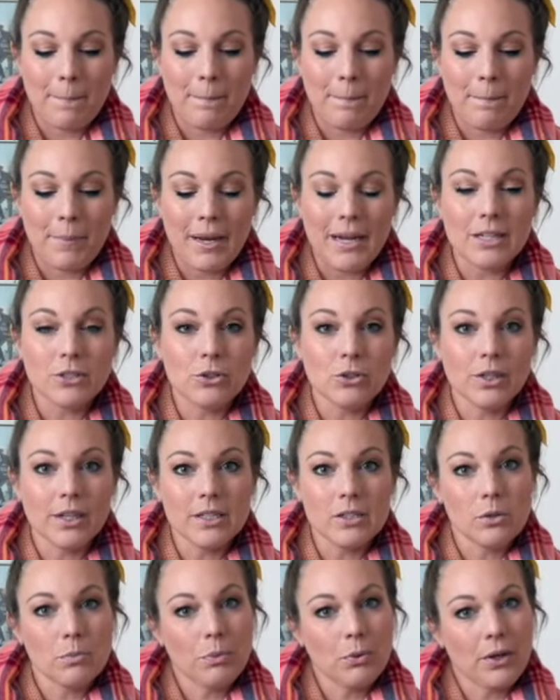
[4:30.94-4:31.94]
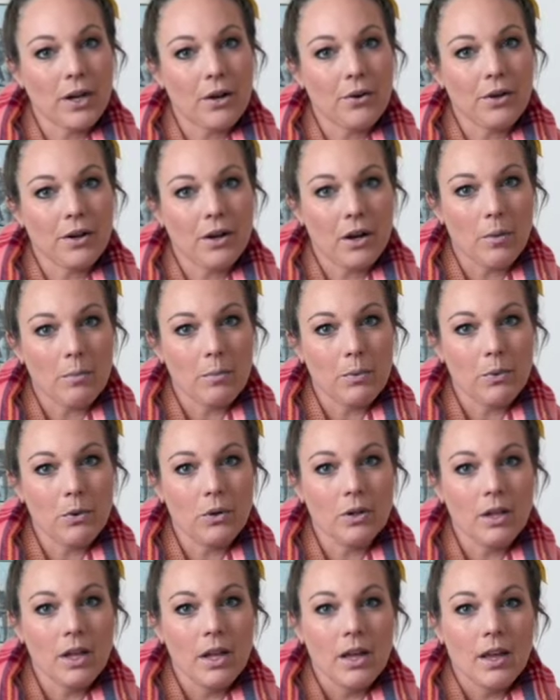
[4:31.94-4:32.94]
but I do like to put out a
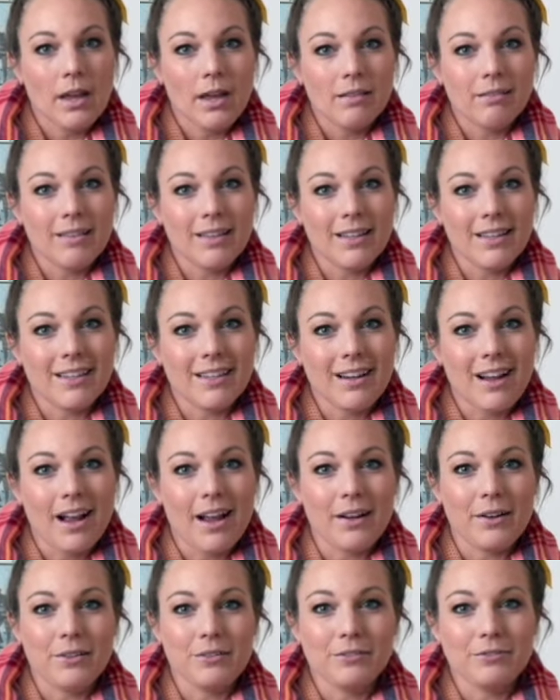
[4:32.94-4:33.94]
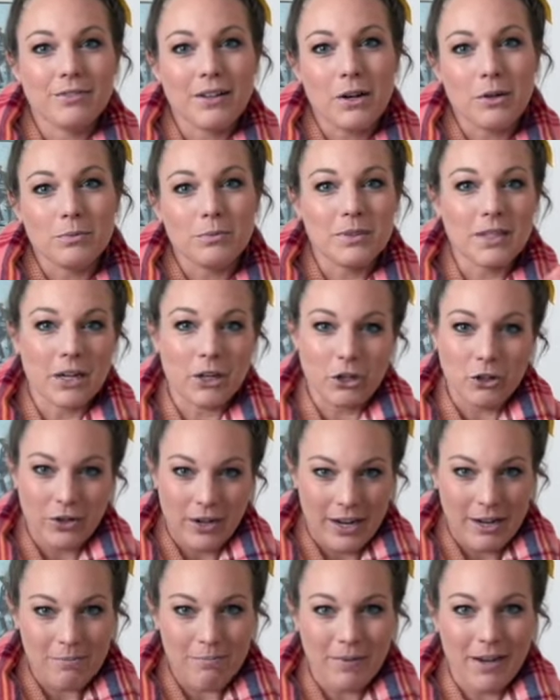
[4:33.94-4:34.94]
couple that kind of help
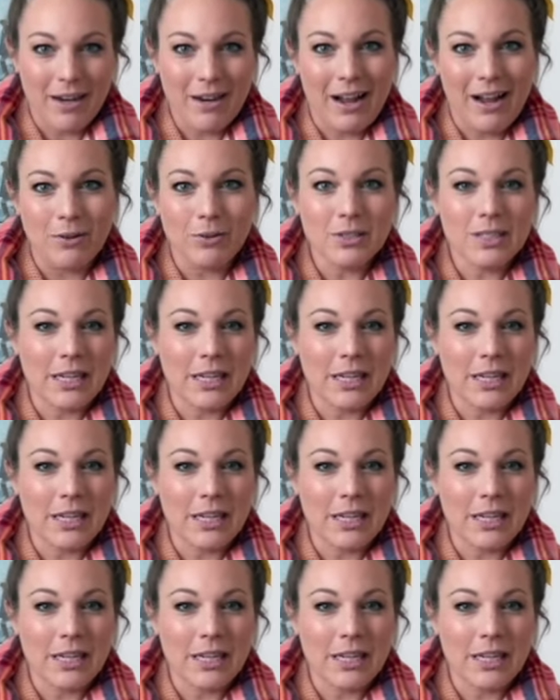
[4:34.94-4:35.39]
decorate my house.